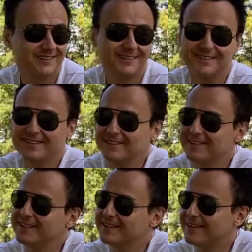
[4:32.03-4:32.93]
It hit
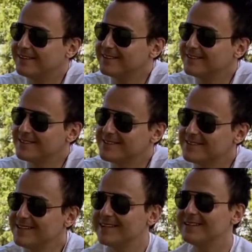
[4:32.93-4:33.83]
nine dollars. Is
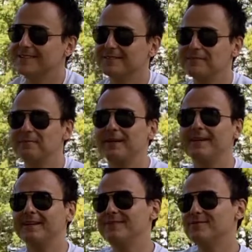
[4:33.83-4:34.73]
the end. You
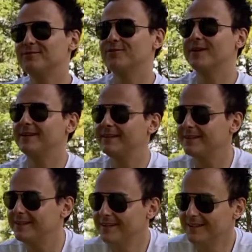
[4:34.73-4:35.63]
buy it into Friday.